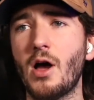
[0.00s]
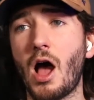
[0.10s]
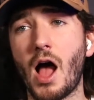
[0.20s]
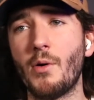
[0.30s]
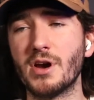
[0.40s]

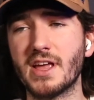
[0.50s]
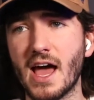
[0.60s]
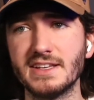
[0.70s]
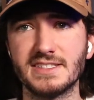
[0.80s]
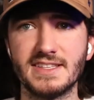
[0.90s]
I want to
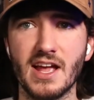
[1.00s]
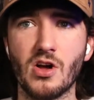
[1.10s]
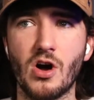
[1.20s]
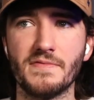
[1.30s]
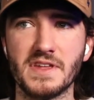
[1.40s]
kind of stick
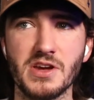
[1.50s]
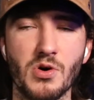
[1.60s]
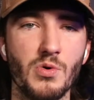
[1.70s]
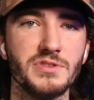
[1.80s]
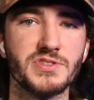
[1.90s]
on the
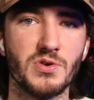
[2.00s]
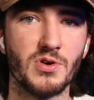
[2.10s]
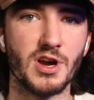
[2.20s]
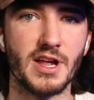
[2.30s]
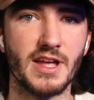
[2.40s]
goal
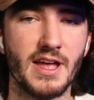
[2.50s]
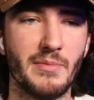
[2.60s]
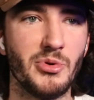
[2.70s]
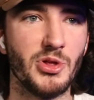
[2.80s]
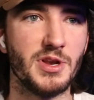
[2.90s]
scoring
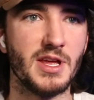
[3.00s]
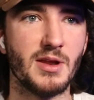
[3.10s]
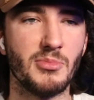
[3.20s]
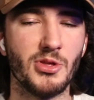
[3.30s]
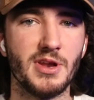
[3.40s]
ability and
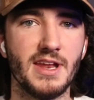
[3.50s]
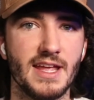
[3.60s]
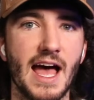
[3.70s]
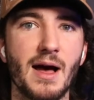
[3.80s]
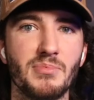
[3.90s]
ability to
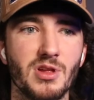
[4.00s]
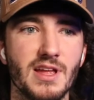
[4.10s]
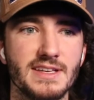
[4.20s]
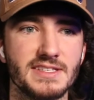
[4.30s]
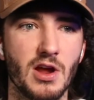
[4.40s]

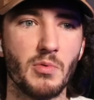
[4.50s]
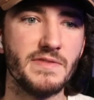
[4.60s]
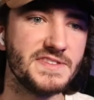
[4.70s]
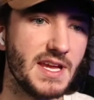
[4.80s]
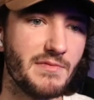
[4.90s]
capitalize there.
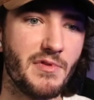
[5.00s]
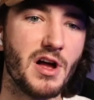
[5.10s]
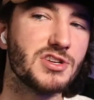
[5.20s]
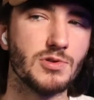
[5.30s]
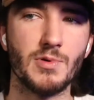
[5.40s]
We've seen
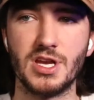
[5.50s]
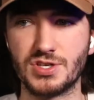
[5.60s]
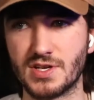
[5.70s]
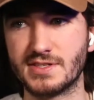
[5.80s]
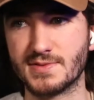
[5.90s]

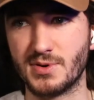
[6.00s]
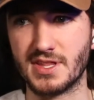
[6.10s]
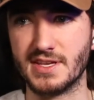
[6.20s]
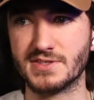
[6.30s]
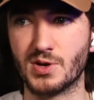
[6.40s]
fluctuations with
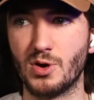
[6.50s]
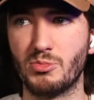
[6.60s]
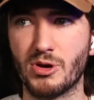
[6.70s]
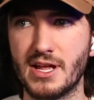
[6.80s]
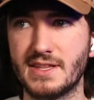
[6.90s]
this group
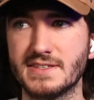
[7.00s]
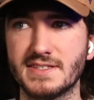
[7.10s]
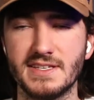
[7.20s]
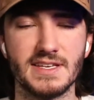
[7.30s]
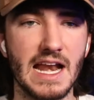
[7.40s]
right this
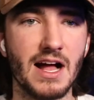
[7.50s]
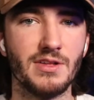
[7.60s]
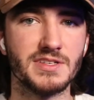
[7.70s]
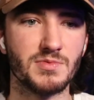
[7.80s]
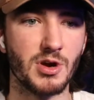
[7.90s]
season,
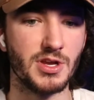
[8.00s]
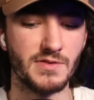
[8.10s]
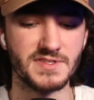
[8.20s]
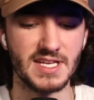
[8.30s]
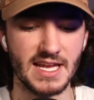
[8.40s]
Alex, where
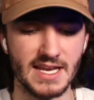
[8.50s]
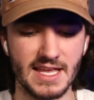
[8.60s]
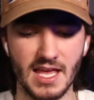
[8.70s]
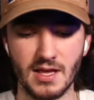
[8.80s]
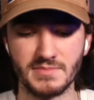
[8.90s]
you've seen
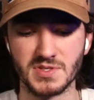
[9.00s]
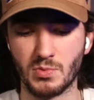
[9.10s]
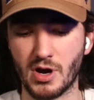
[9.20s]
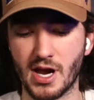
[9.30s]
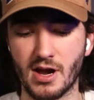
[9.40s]
games
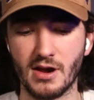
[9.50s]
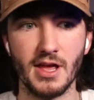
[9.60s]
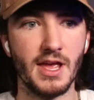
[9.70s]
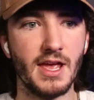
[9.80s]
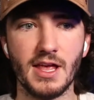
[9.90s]
where,
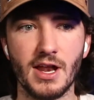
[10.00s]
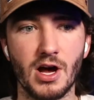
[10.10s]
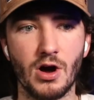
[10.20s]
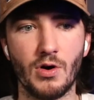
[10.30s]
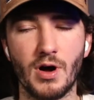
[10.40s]

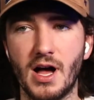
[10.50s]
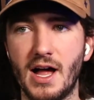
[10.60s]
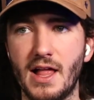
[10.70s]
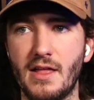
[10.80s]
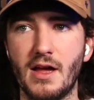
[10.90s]

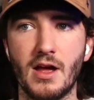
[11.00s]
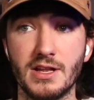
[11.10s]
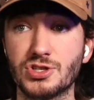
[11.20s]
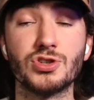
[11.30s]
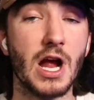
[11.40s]
and
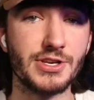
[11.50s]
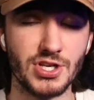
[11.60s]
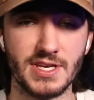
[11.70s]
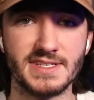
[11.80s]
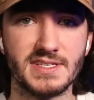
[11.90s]

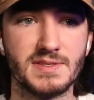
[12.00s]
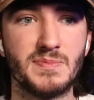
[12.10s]
stretches